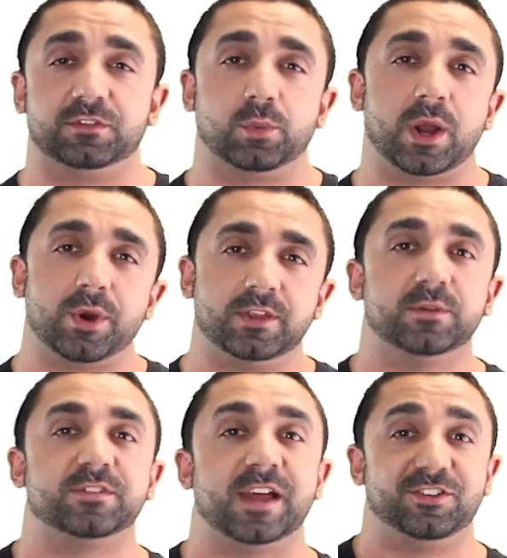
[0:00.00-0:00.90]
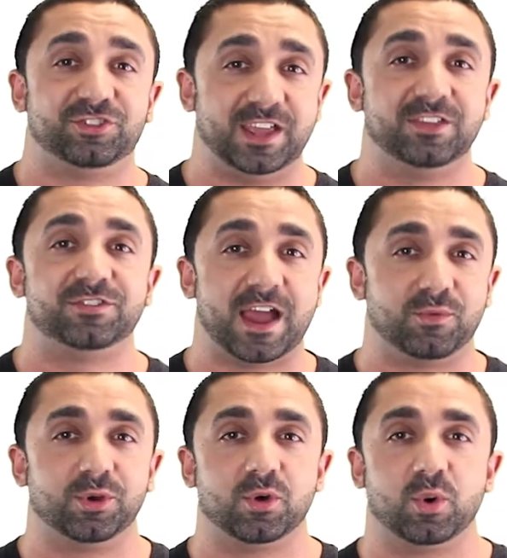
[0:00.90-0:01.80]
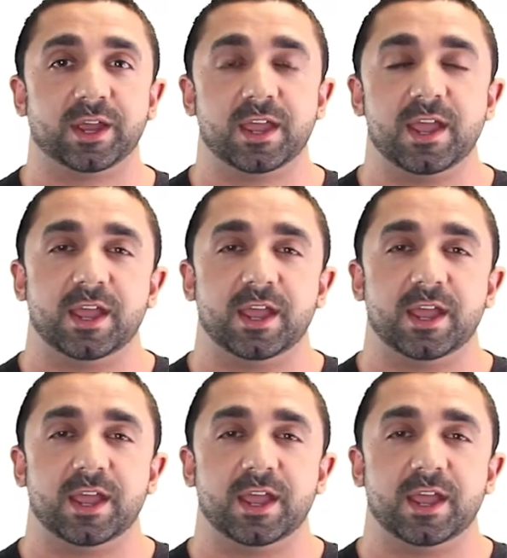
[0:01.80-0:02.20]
So what I want to do is change that real quick.